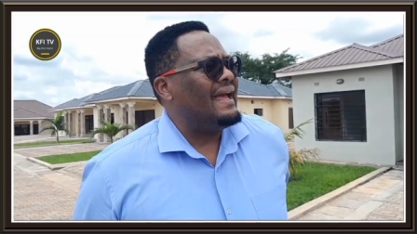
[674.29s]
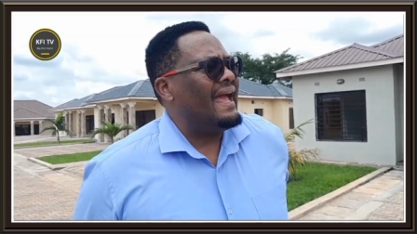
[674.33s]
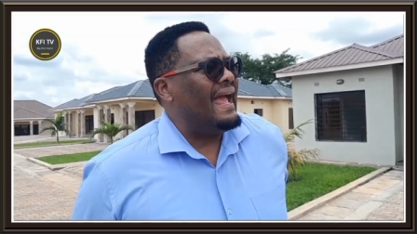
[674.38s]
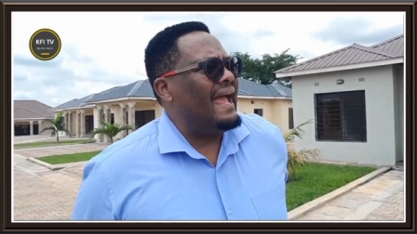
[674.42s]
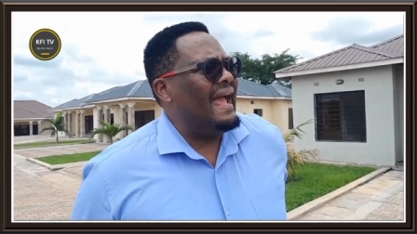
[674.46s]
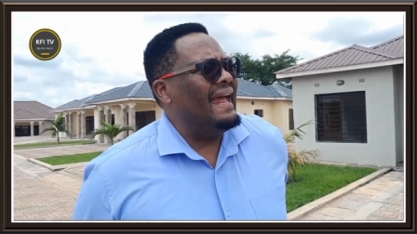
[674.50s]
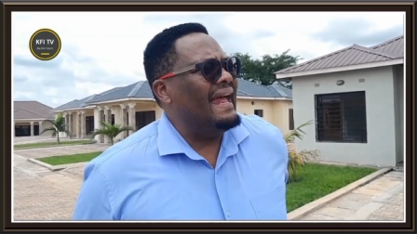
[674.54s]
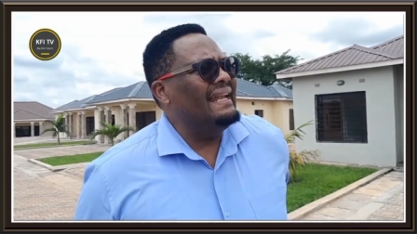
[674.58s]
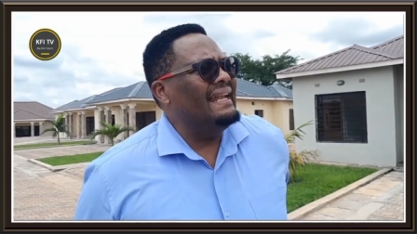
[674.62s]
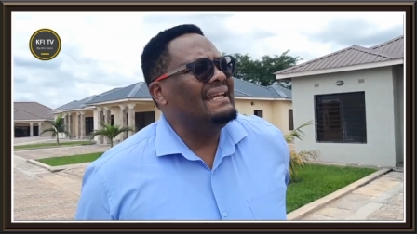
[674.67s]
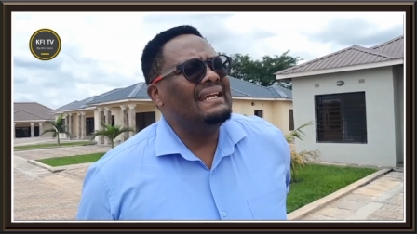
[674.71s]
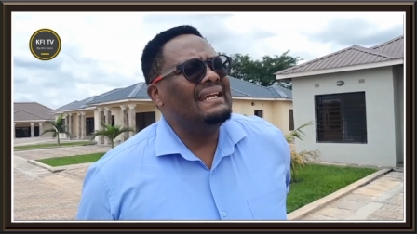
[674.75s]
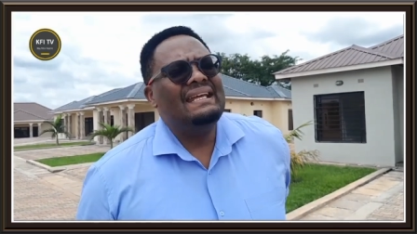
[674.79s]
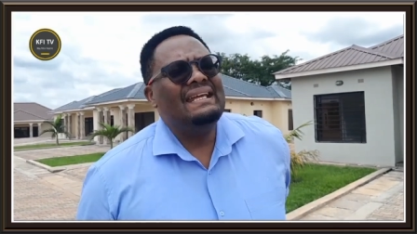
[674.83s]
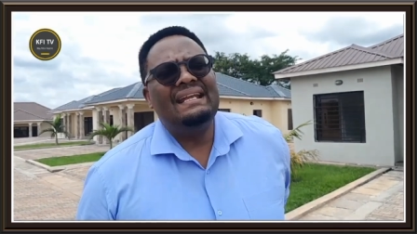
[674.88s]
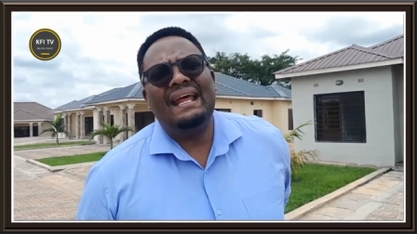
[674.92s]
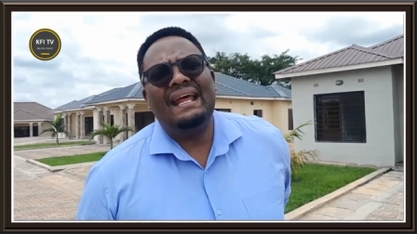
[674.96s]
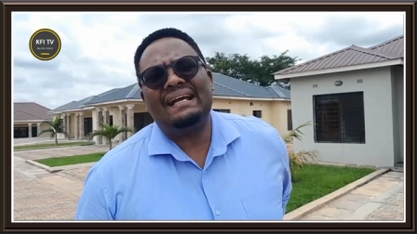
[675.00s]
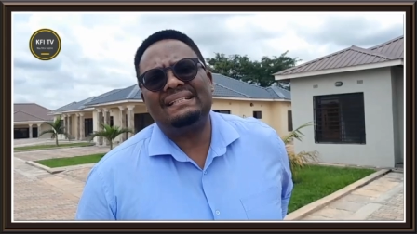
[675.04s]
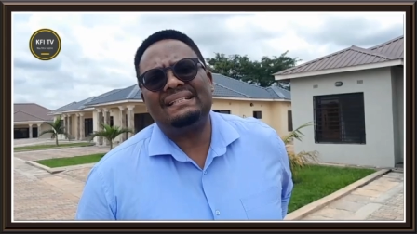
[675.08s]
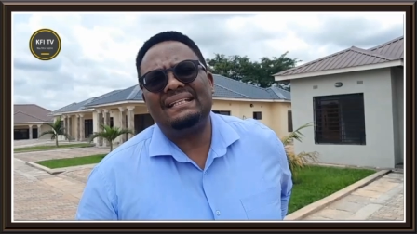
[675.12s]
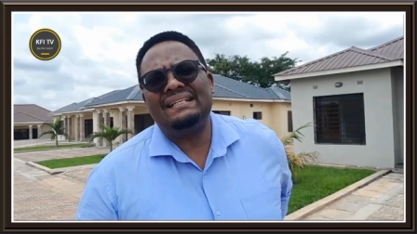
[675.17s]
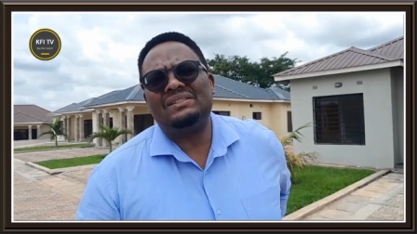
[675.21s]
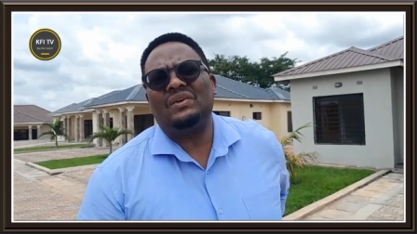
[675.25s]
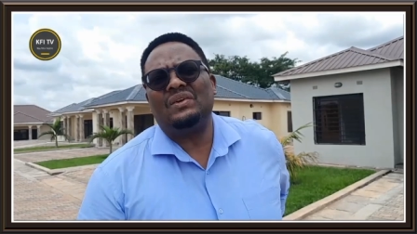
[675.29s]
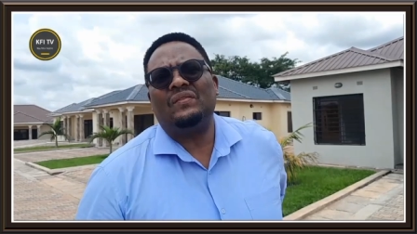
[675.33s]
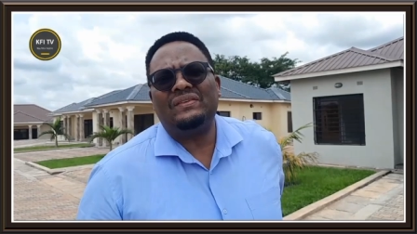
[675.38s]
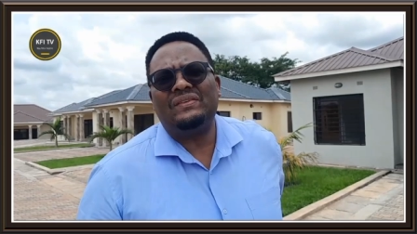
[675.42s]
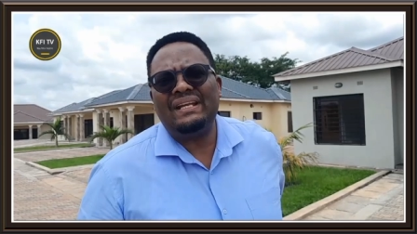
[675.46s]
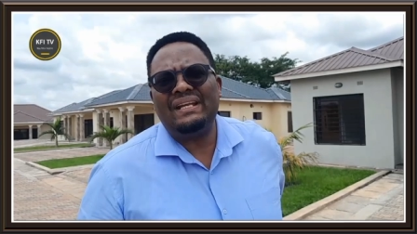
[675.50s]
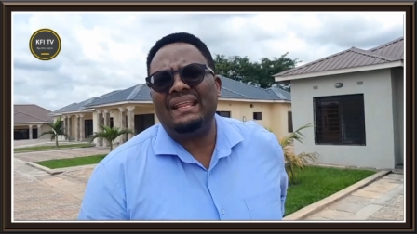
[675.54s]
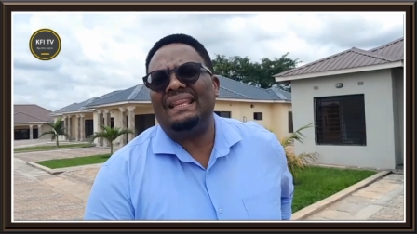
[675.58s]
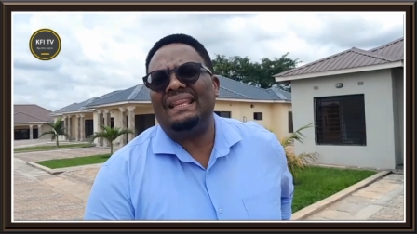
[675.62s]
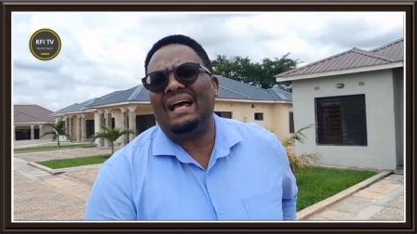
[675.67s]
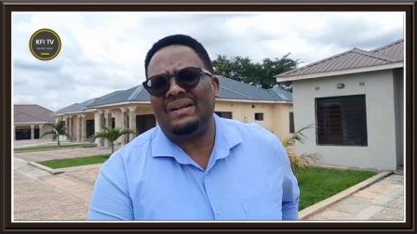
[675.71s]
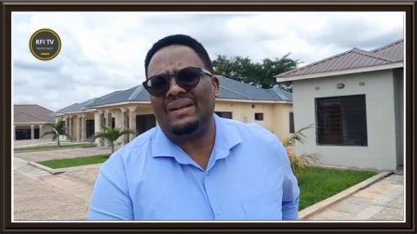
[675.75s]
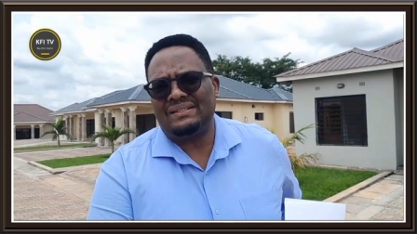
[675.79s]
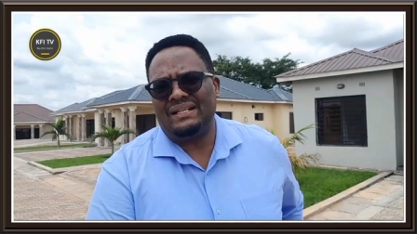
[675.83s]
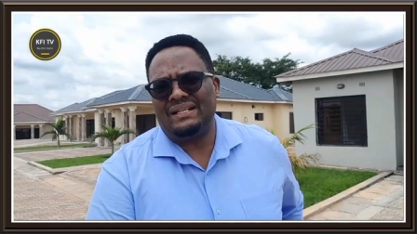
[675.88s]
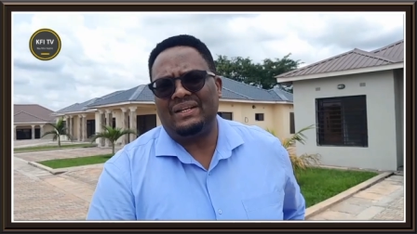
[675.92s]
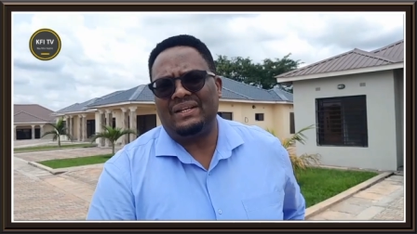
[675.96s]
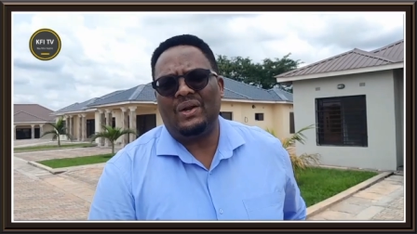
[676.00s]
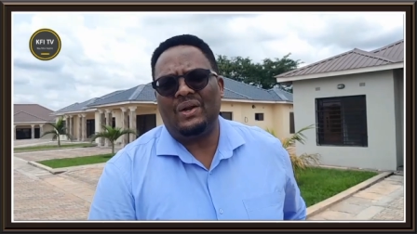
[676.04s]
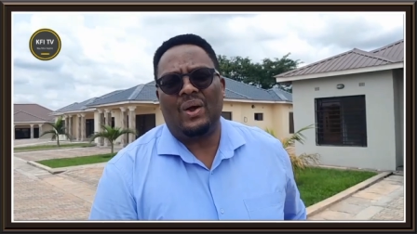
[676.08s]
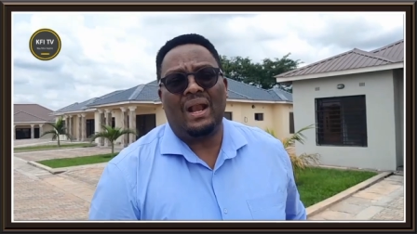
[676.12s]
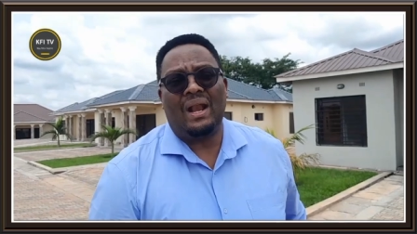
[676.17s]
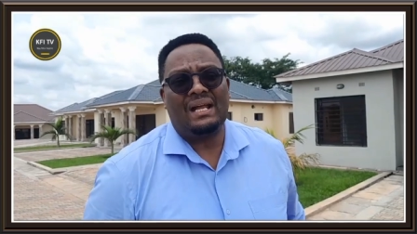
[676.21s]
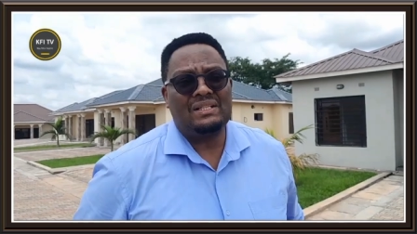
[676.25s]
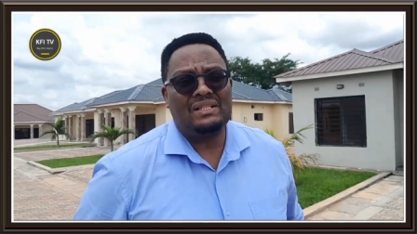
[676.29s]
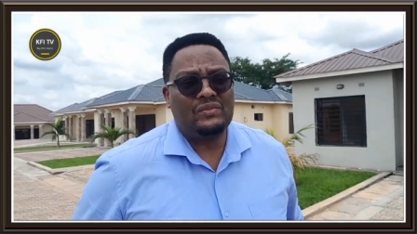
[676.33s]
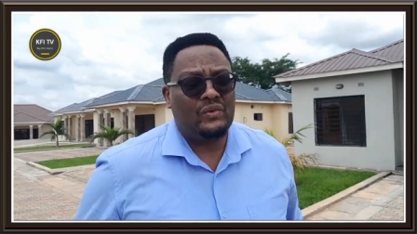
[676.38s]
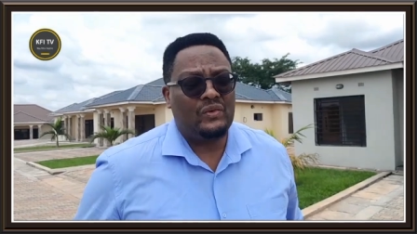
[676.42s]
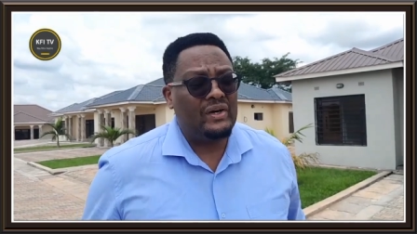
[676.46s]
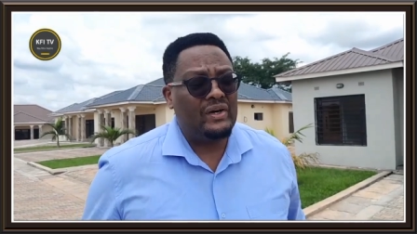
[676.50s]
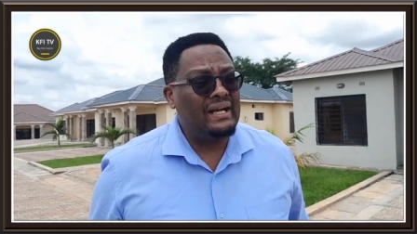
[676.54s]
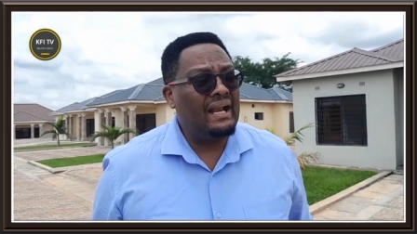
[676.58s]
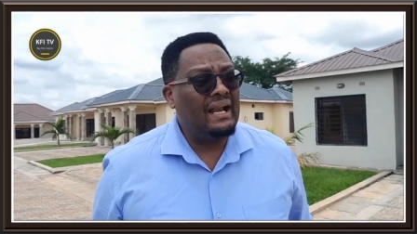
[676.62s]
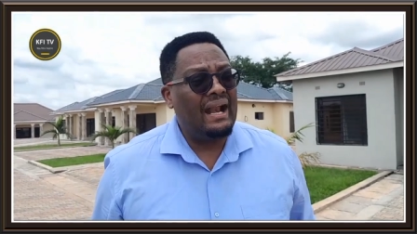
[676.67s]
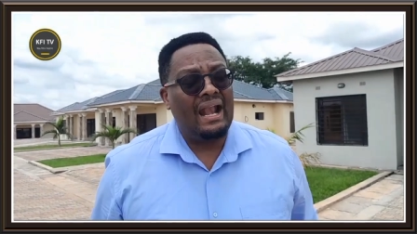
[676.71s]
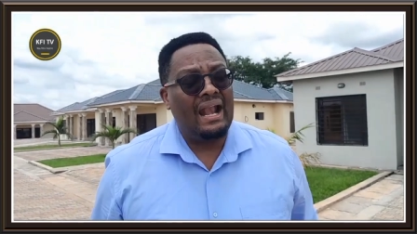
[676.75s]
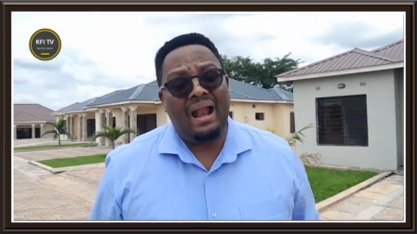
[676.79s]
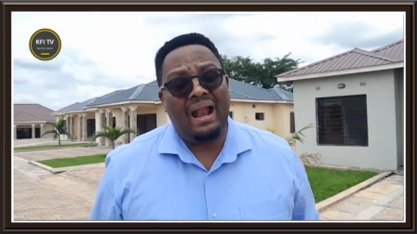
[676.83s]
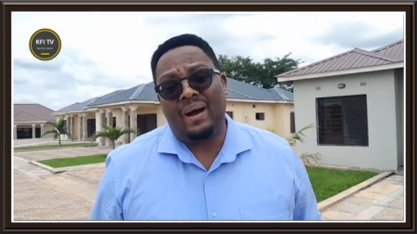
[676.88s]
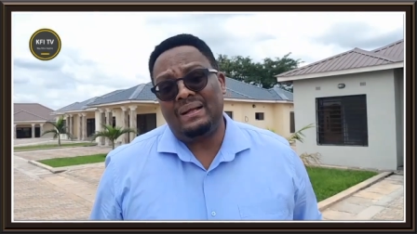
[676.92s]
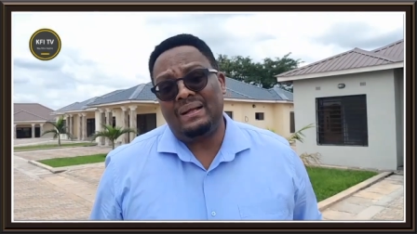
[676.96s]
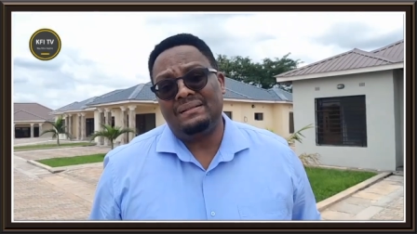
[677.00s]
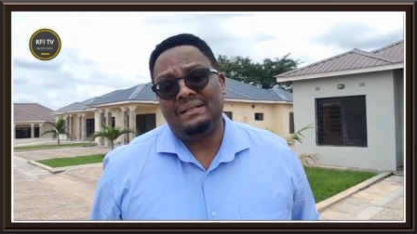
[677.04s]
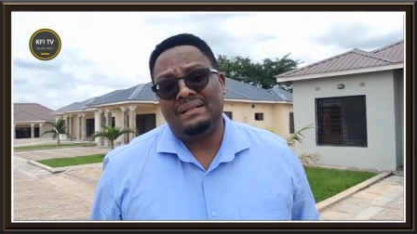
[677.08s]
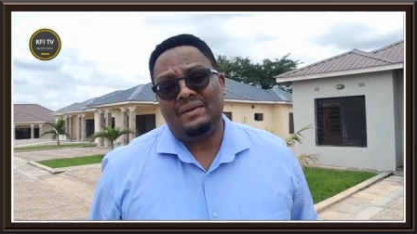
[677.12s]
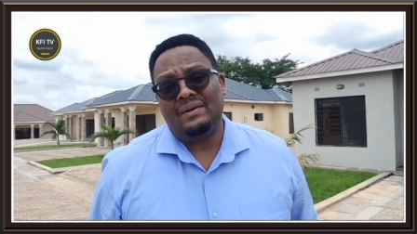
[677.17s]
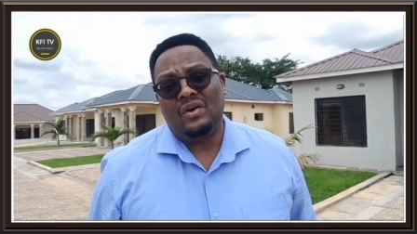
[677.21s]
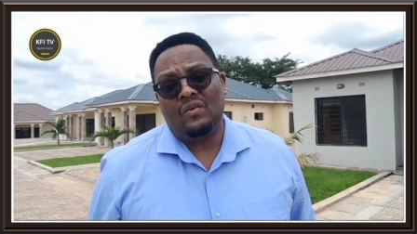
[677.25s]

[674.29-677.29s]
earning in excess of $10,000 foreign, allowance,